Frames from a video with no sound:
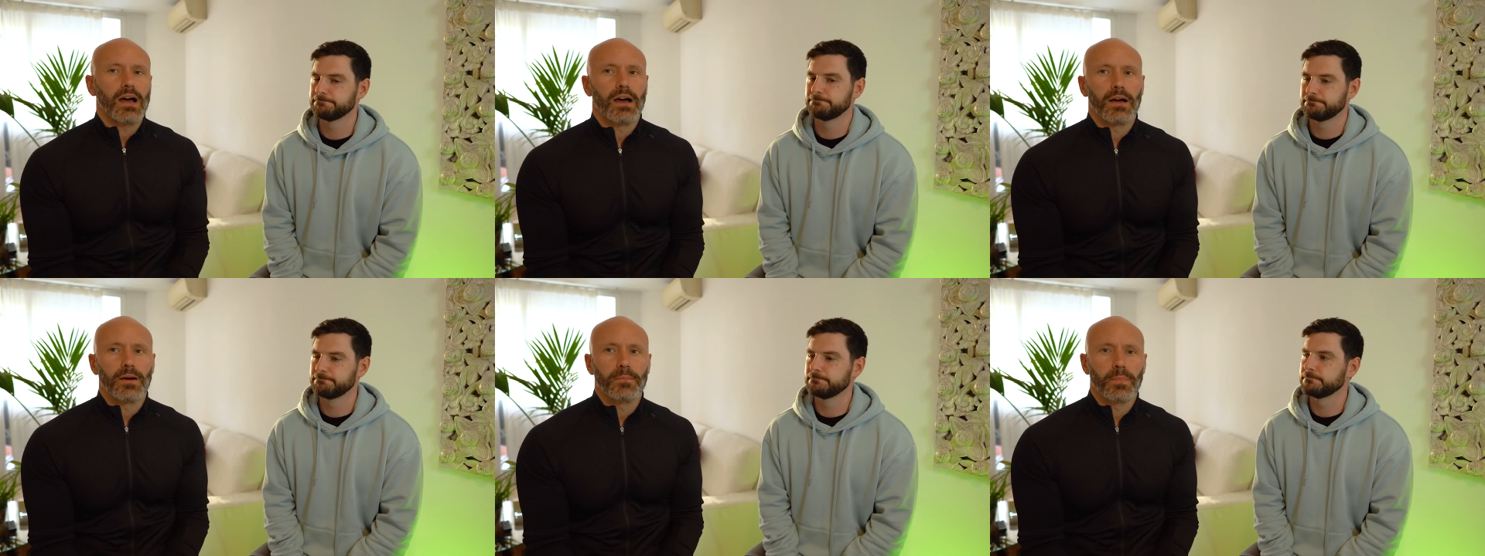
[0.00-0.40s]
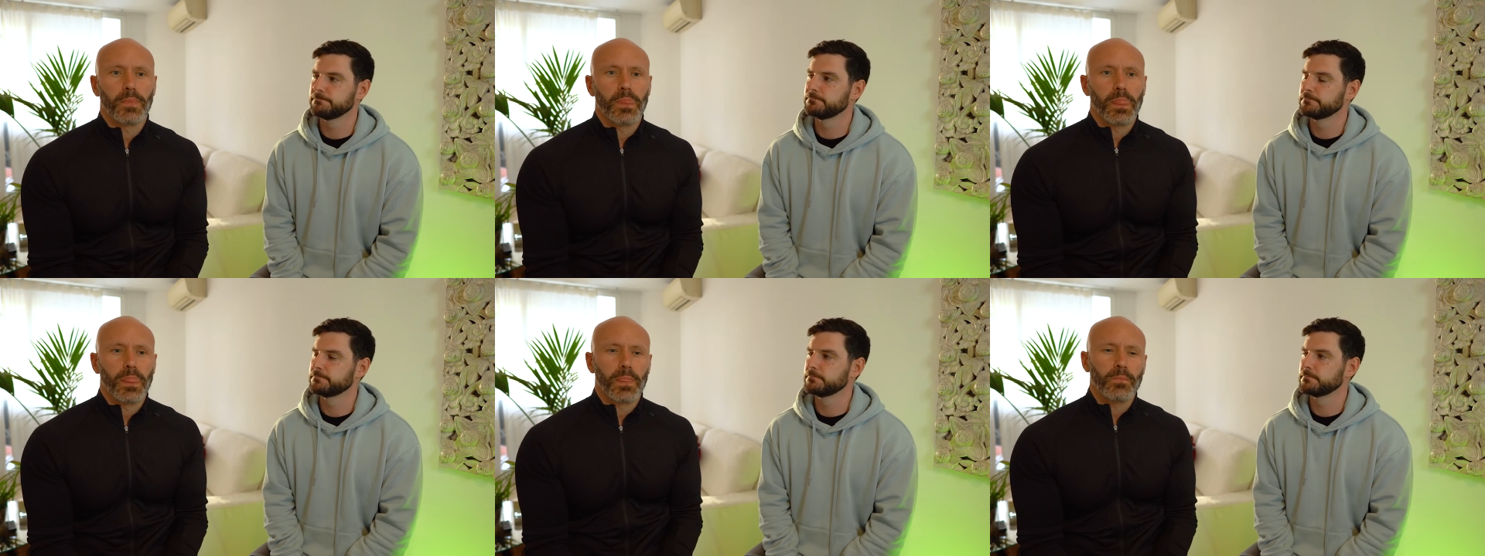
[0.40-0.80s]

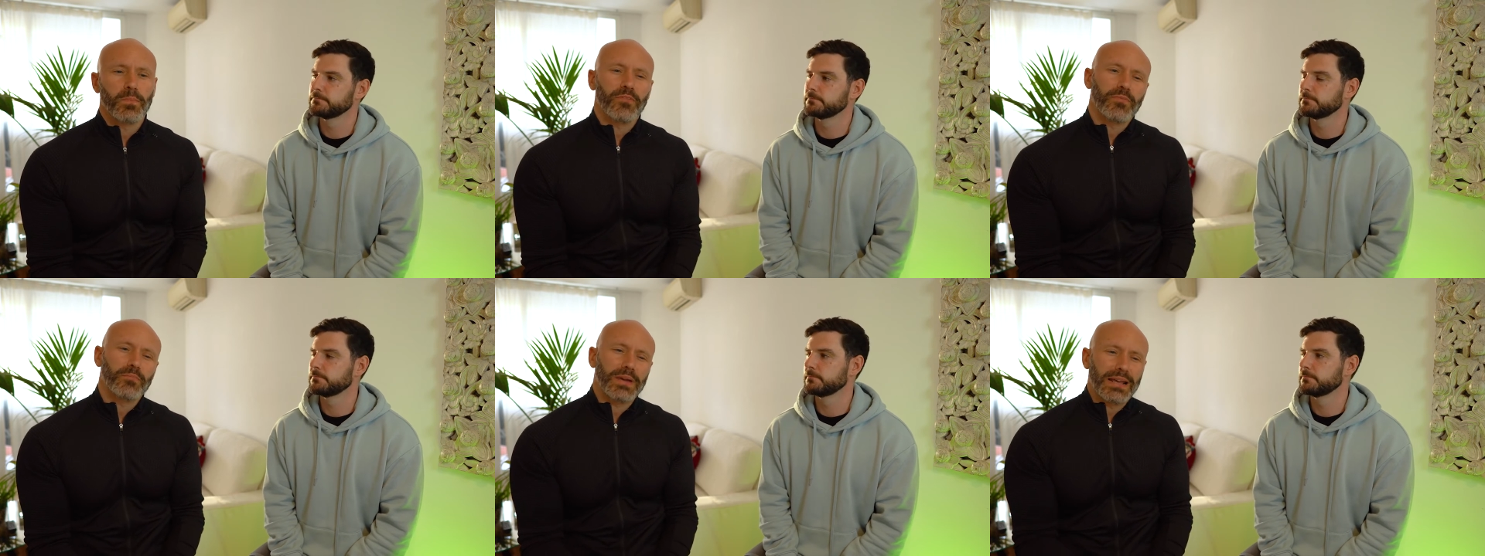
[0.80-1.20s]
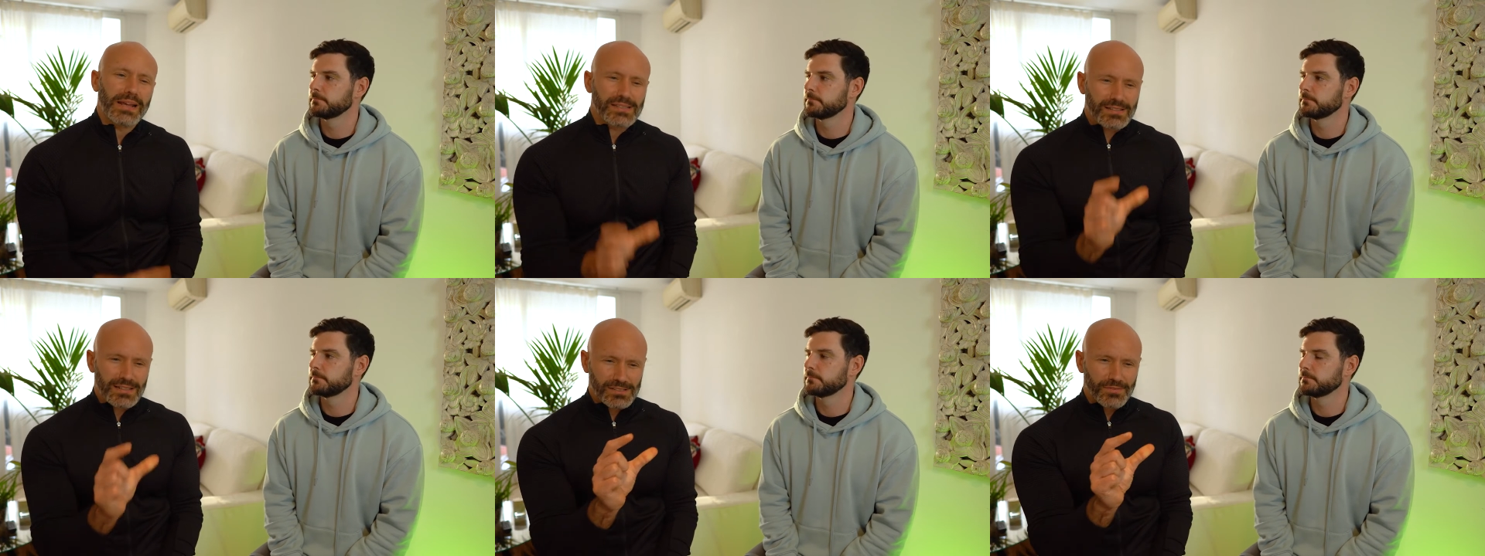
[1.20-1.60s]
Speaker 1: Um, but for me,
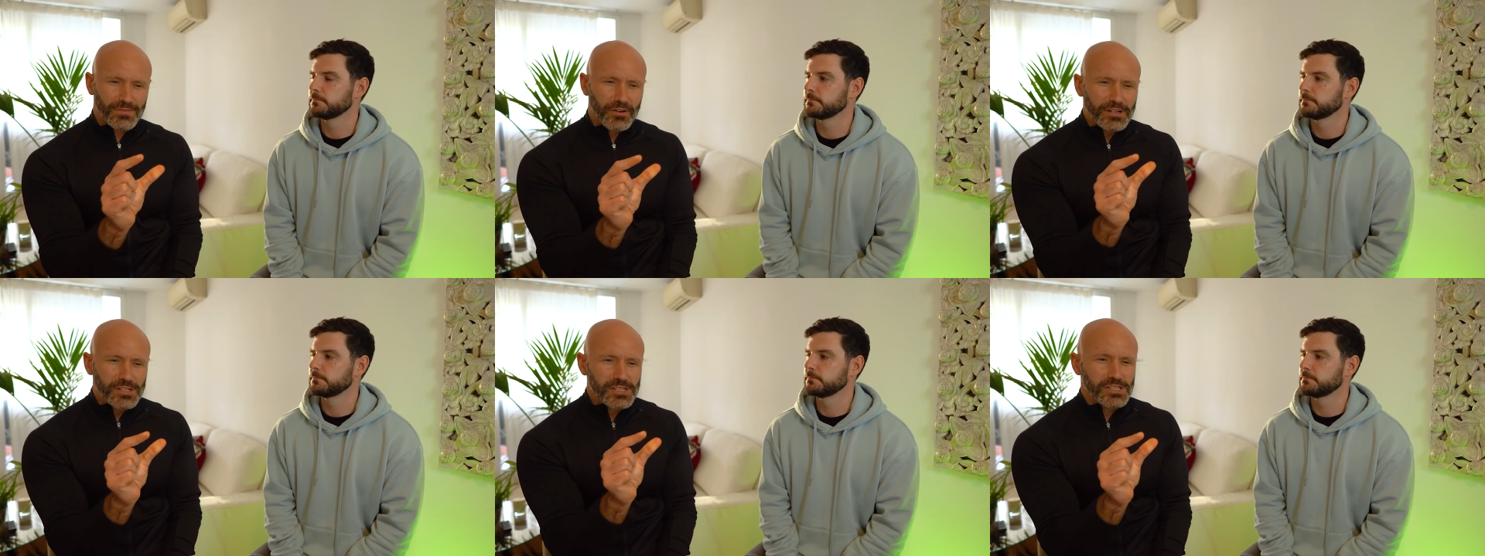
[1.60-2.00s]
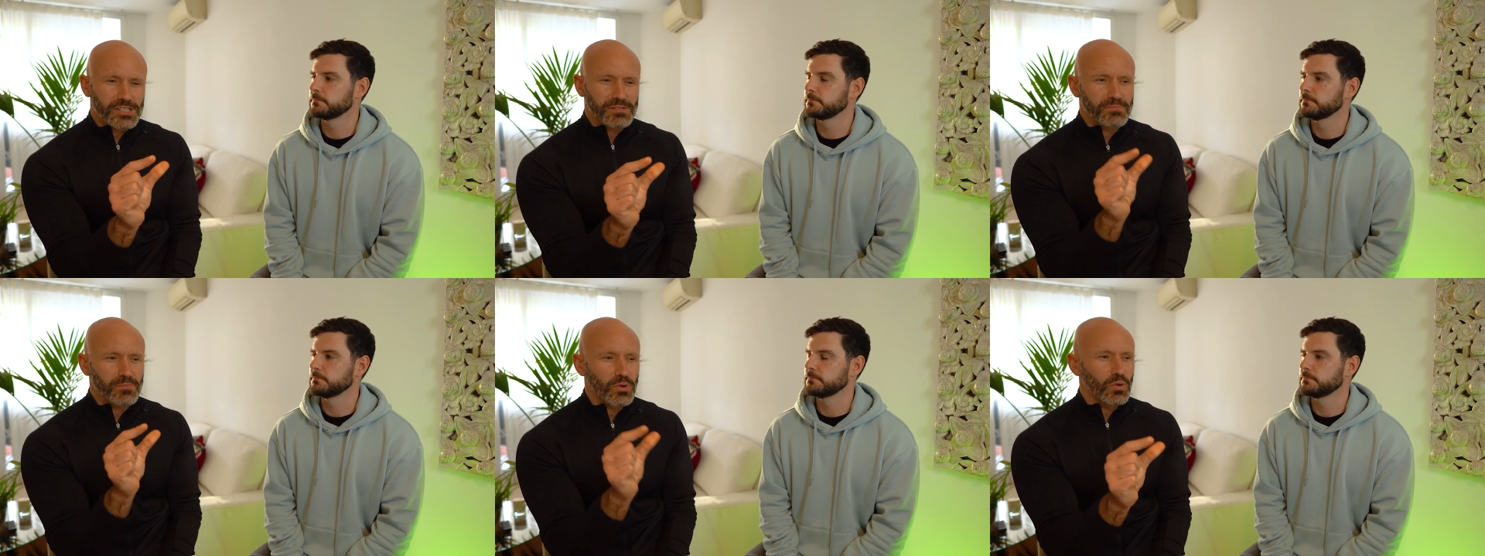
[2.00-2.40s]
it's that's a very
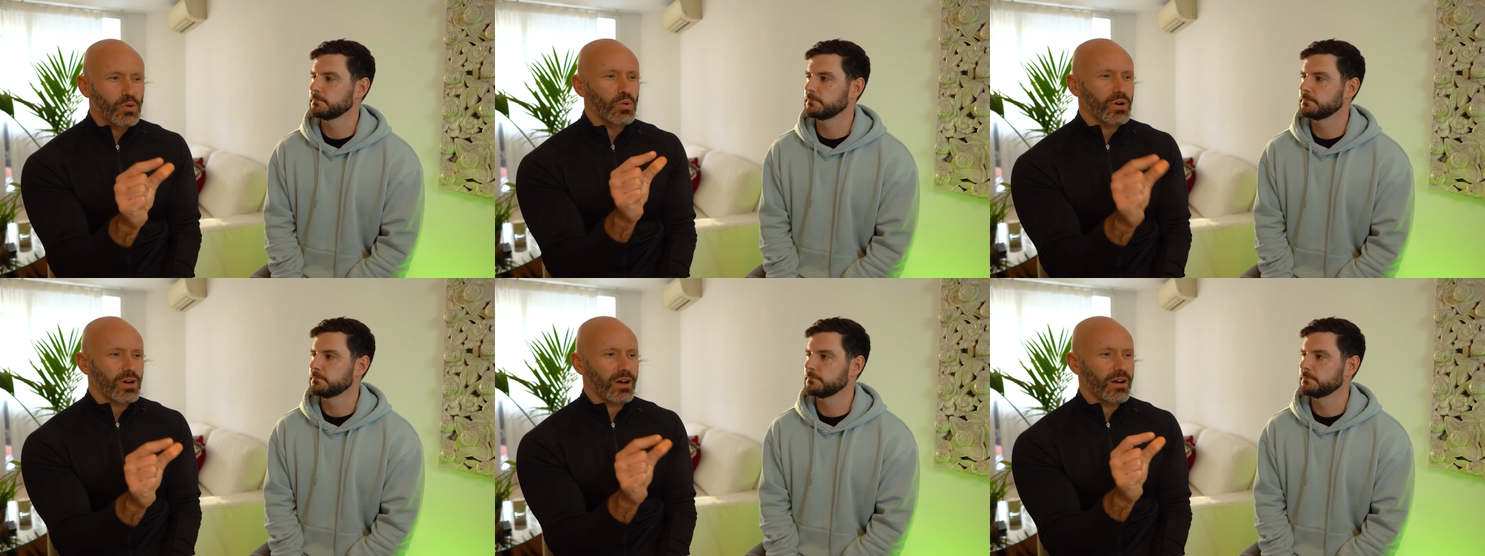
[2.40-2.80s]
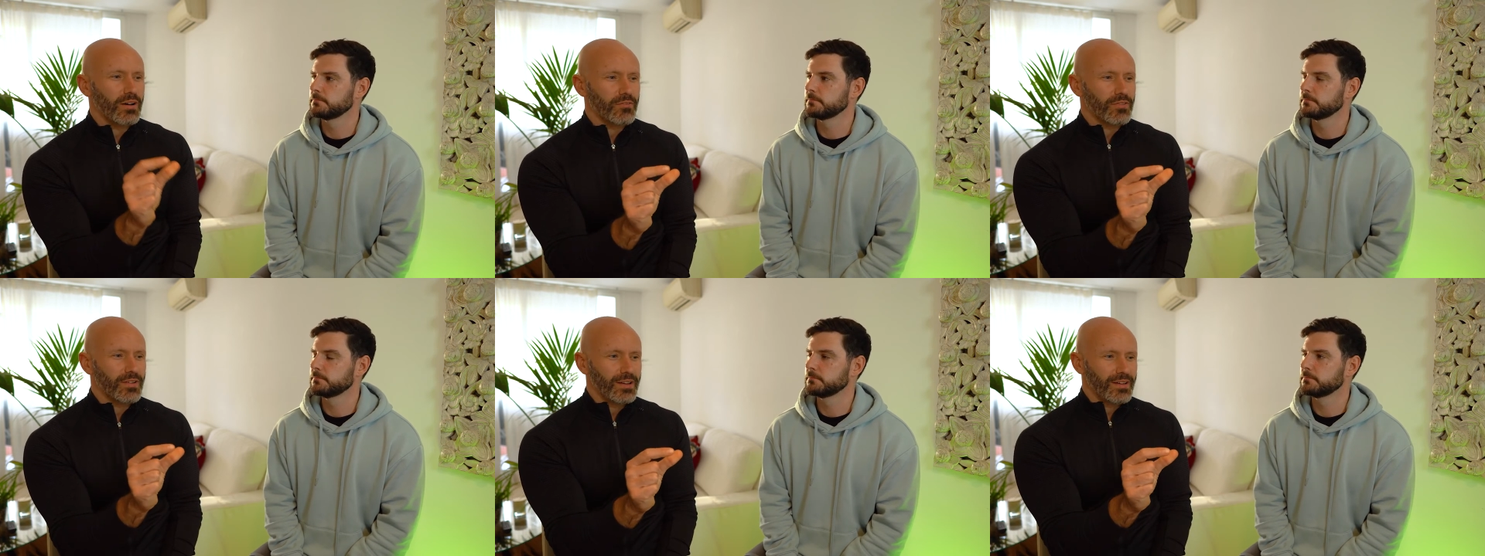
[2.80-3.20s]
small
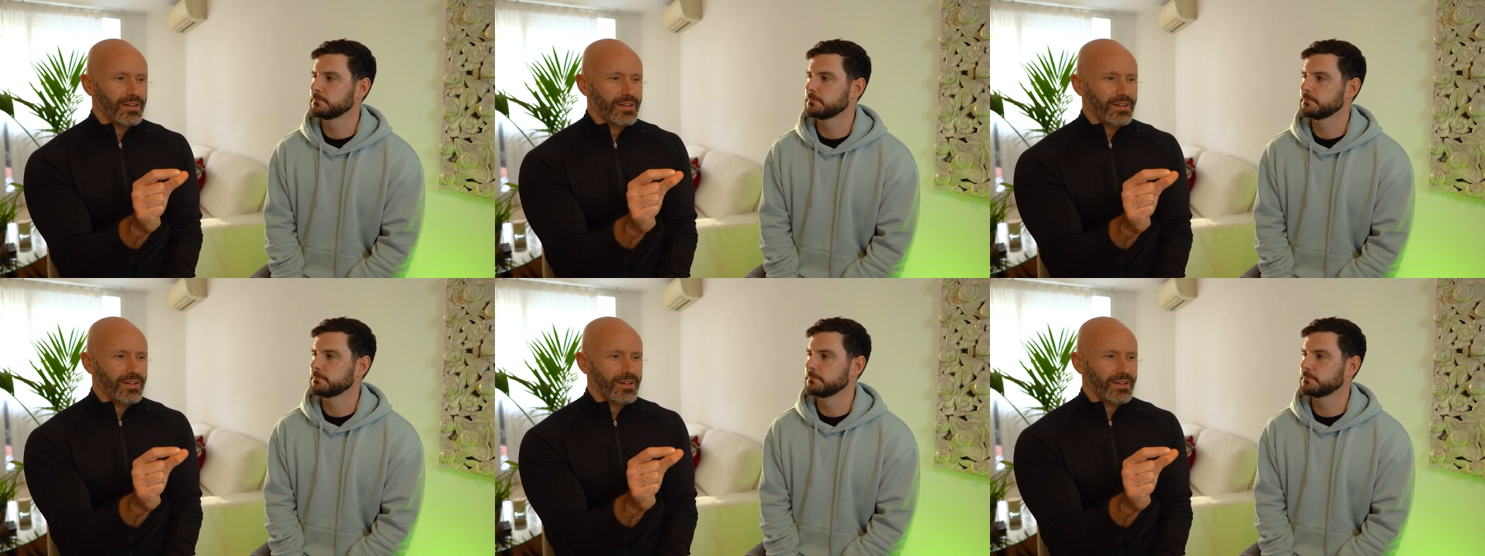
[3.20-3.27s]
kind of